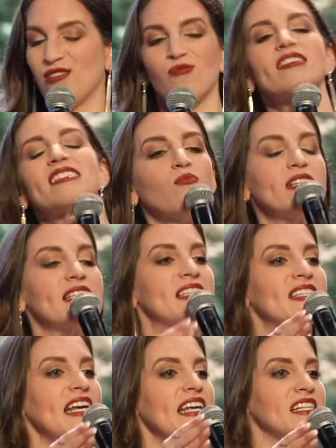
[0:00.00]
When someone
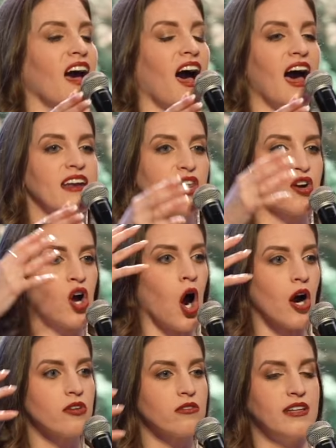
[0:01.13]
sees God, their
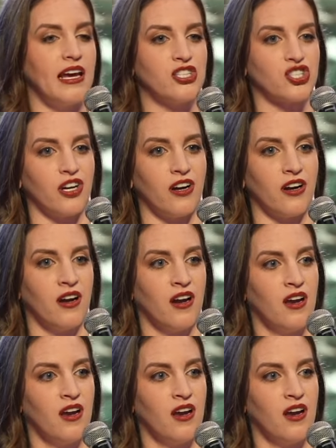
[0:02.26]
carnal nature